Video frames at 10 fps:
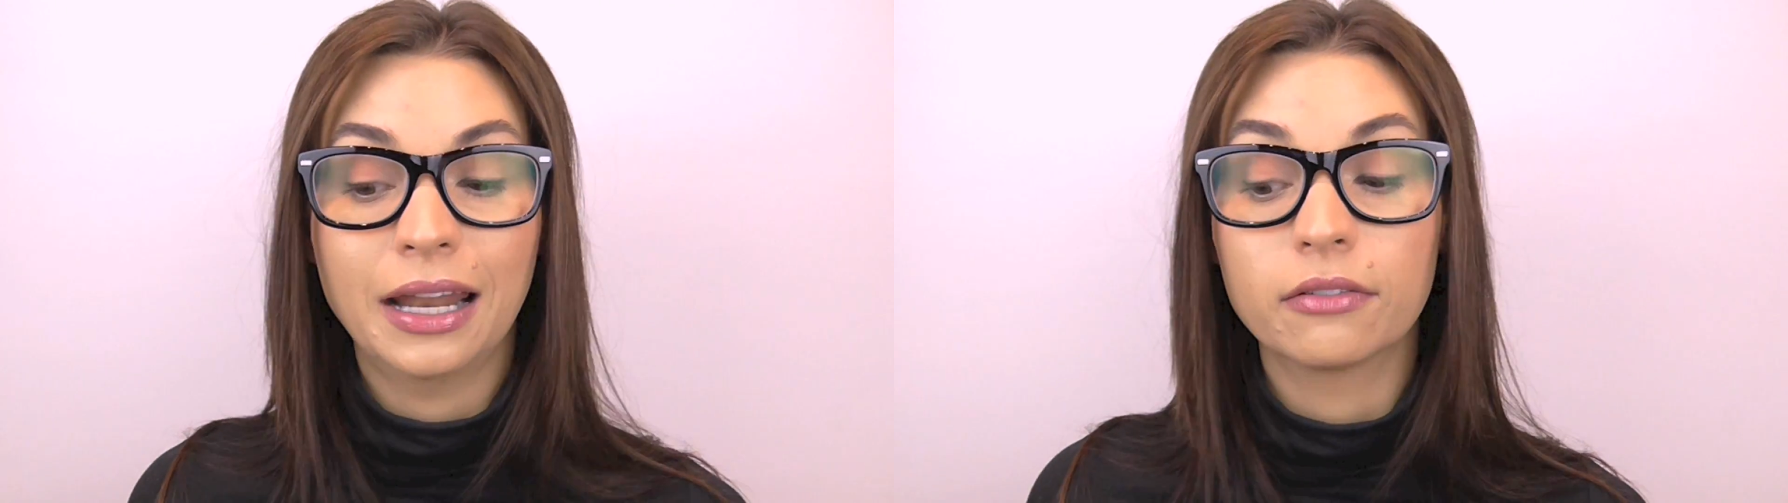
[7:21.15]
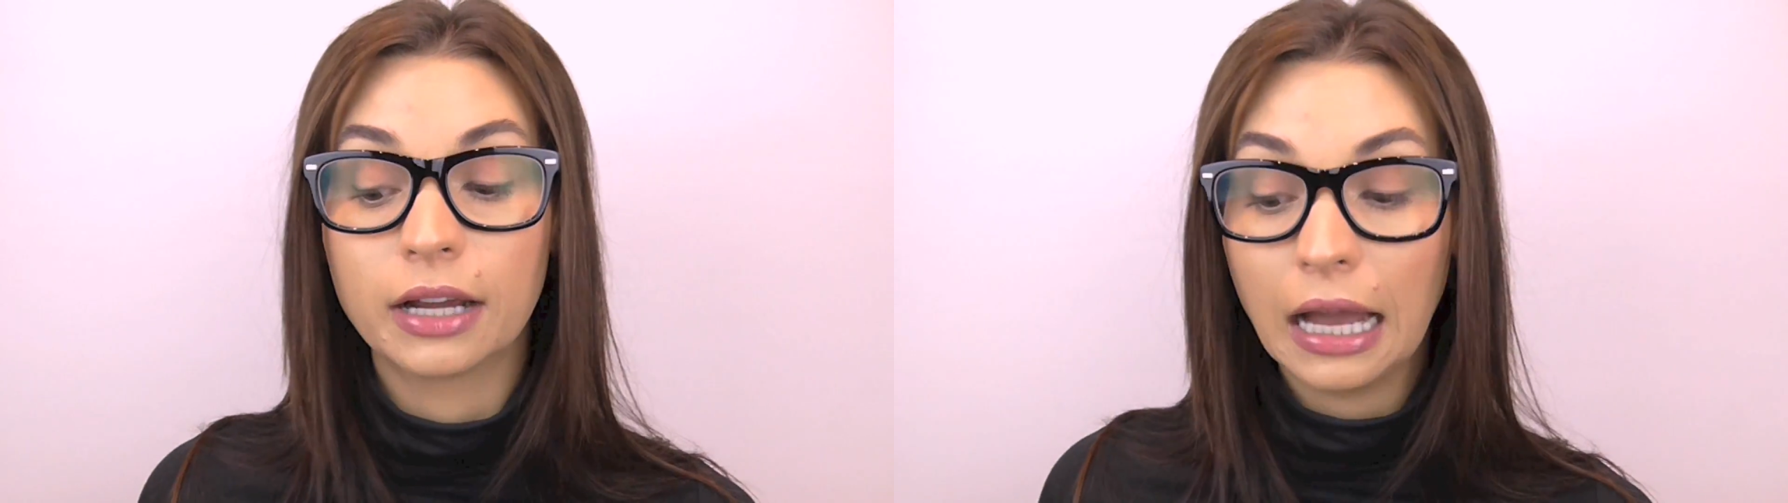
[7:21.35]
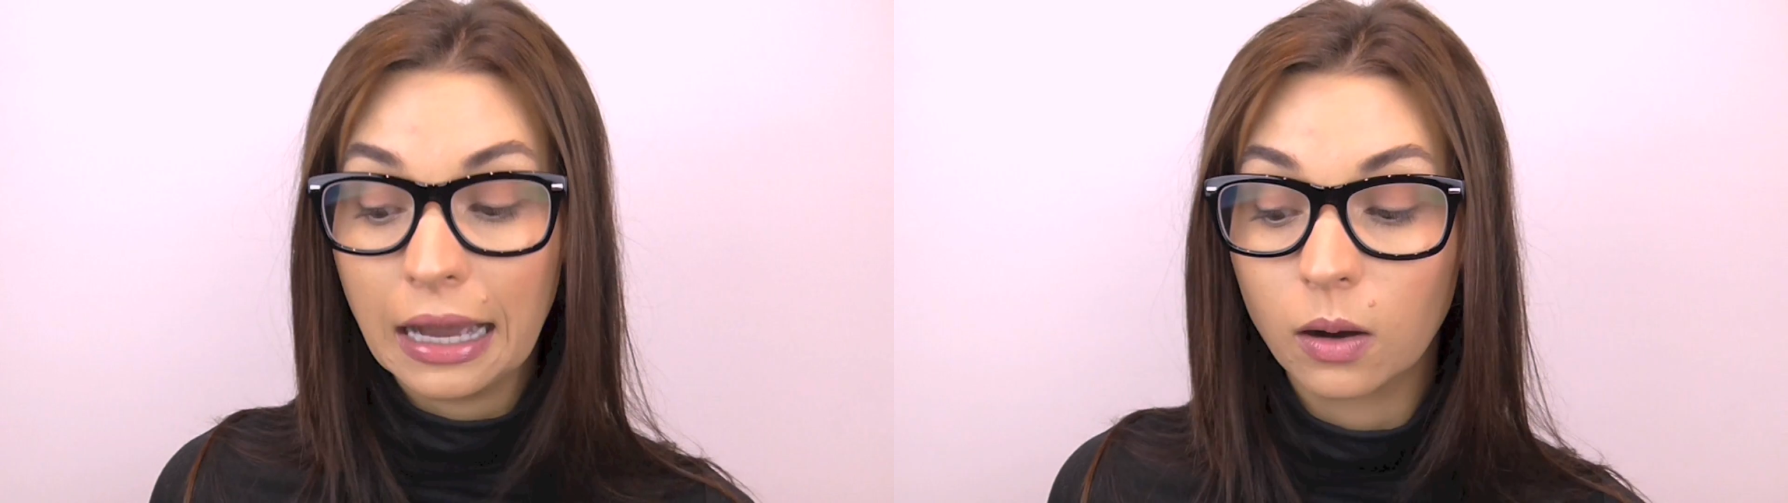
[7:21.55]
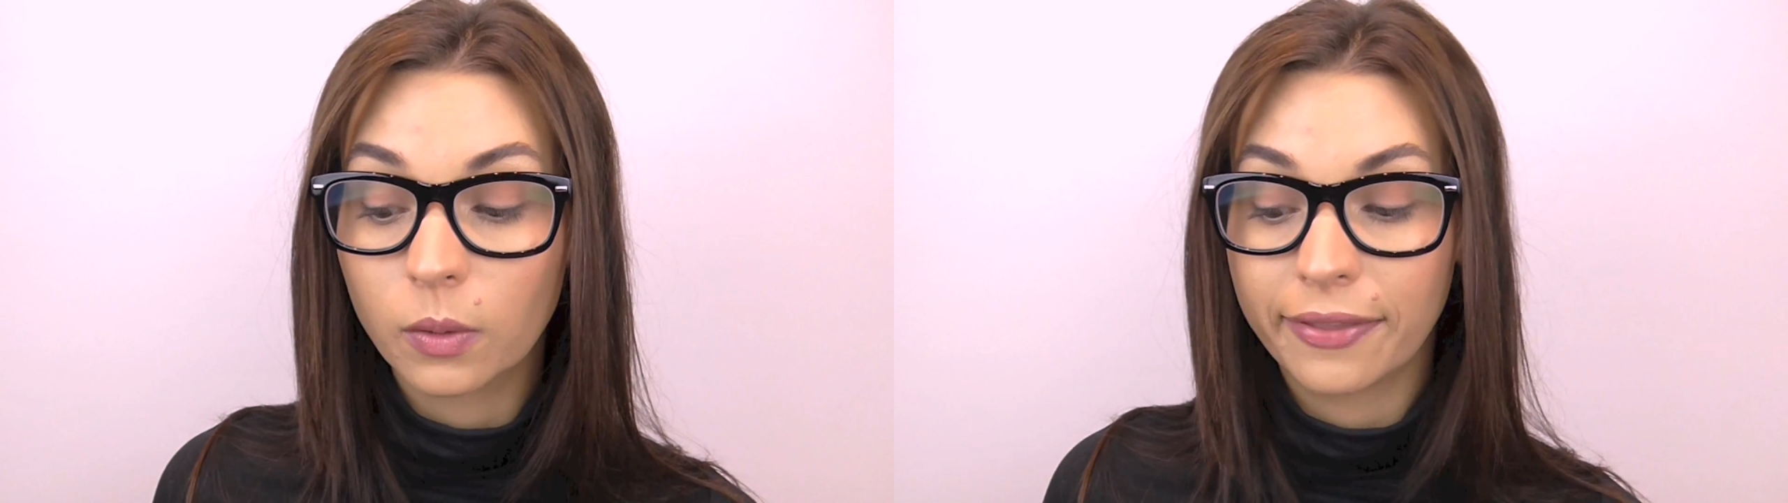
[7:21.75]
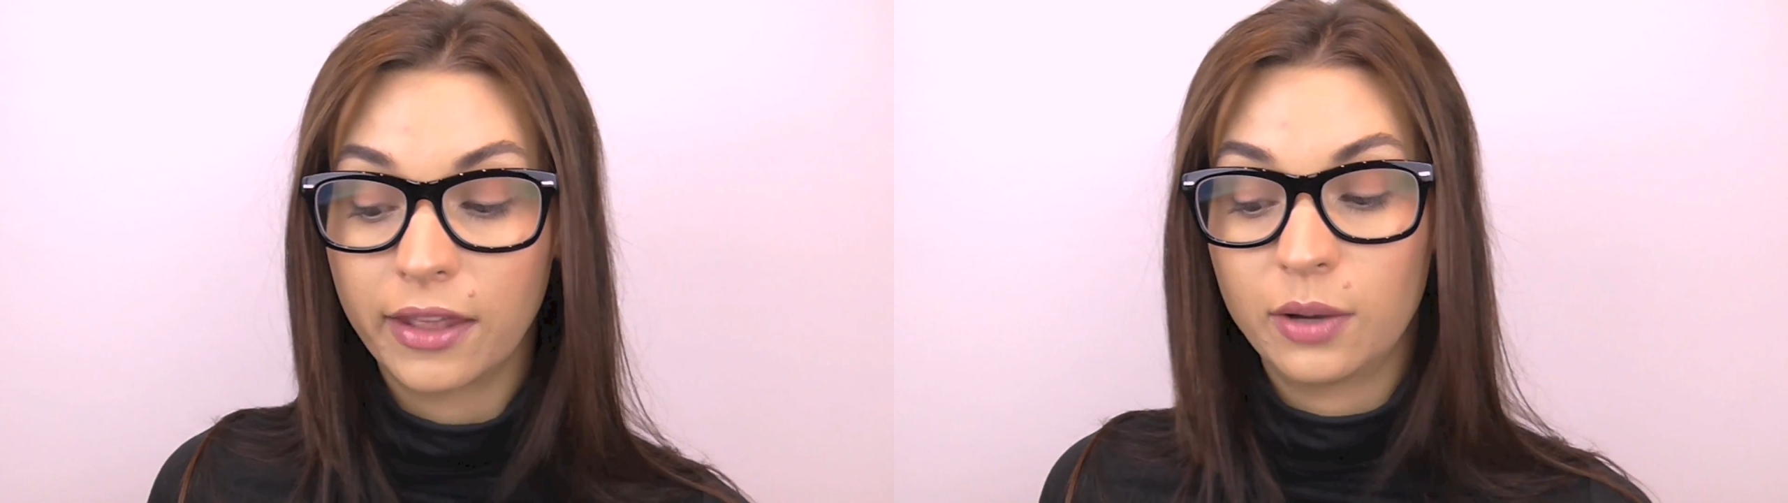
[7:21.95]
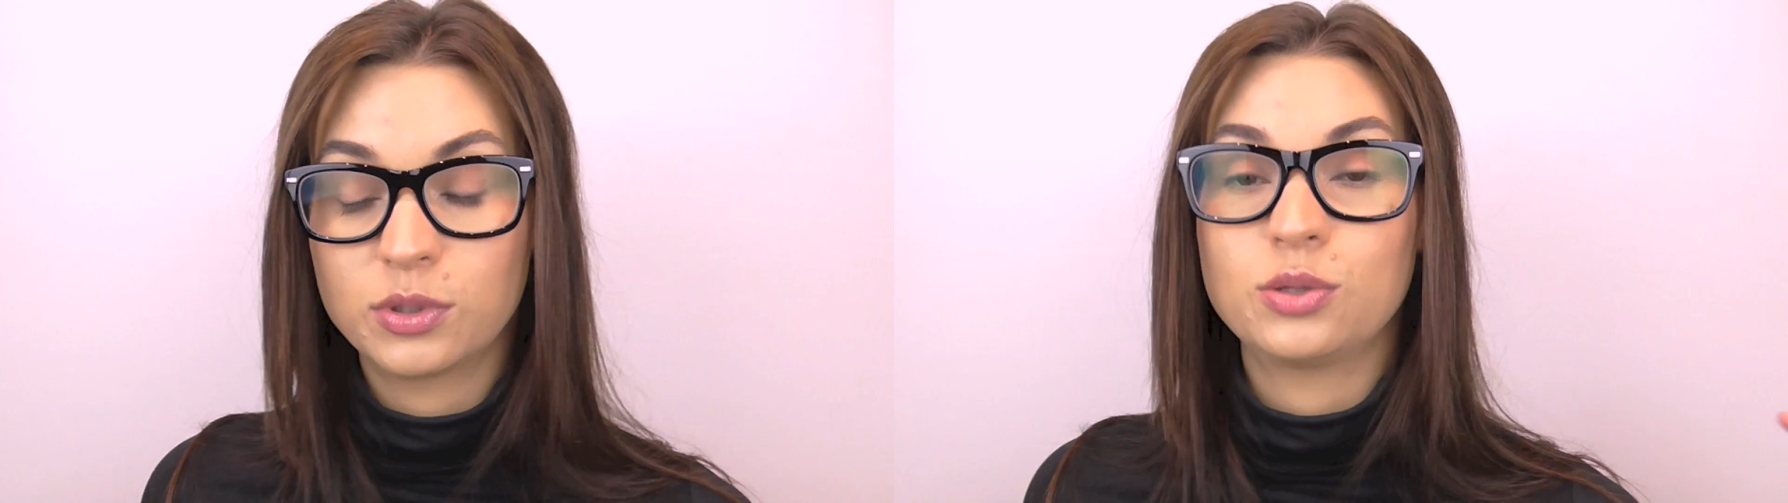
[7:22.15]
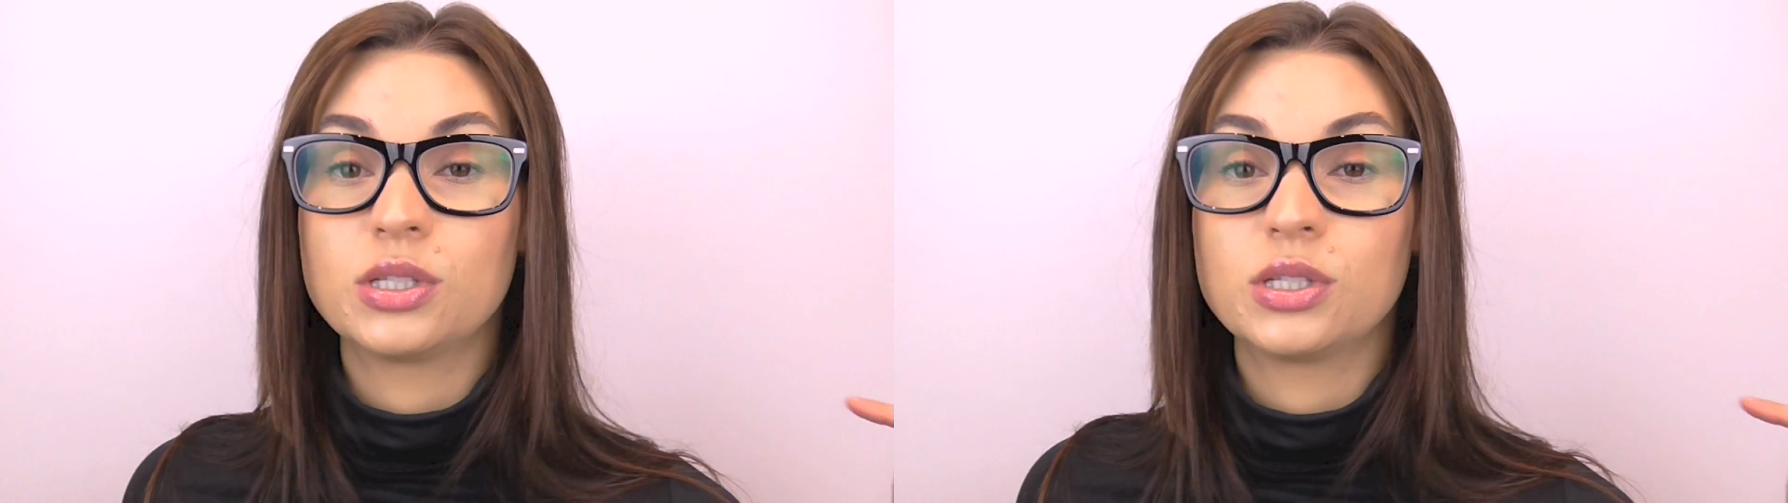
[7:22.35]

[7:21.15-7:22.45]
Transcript: Then I ran out, and then I was